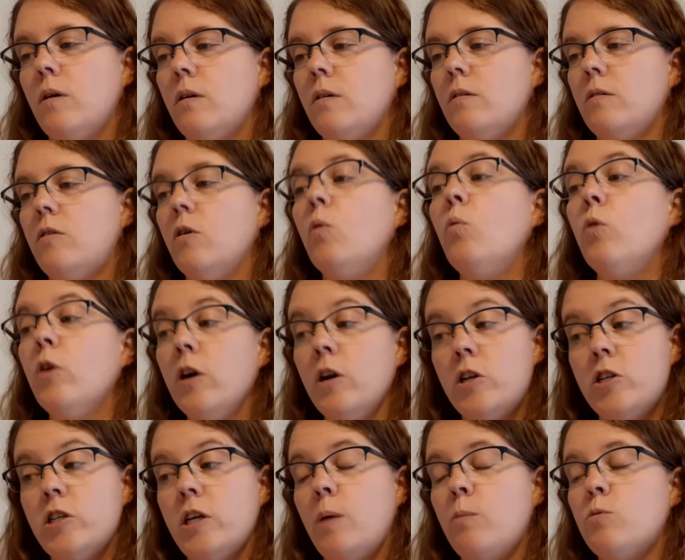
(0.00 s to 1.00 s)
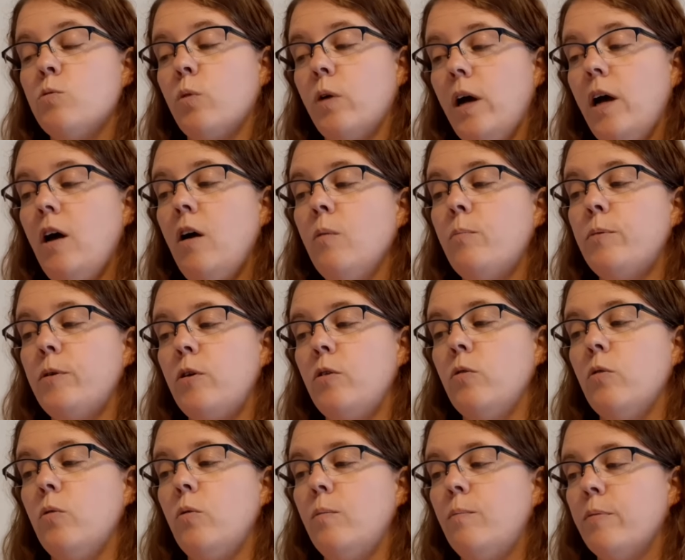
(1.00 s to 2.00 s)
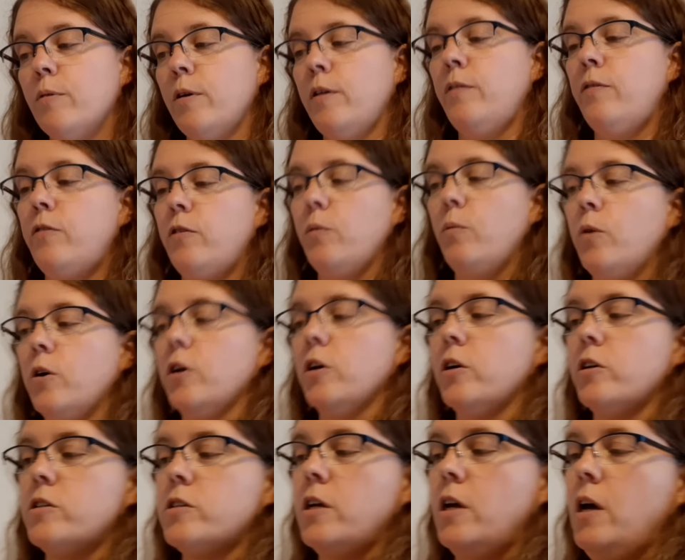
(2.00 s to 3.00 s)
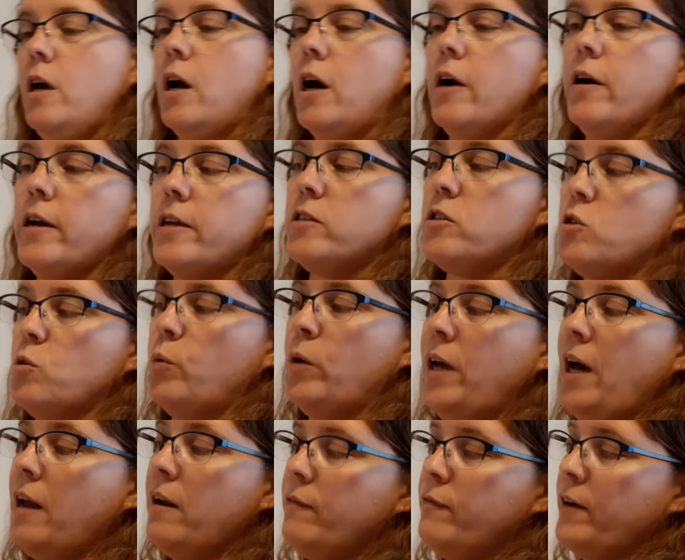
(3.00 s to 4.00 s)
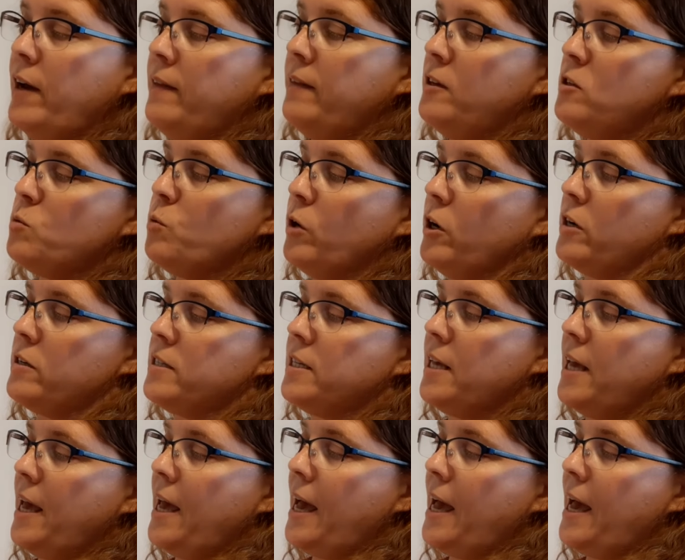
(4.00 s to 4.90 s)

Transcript: The word shapes will help you print the words. All right, so we got to find these words.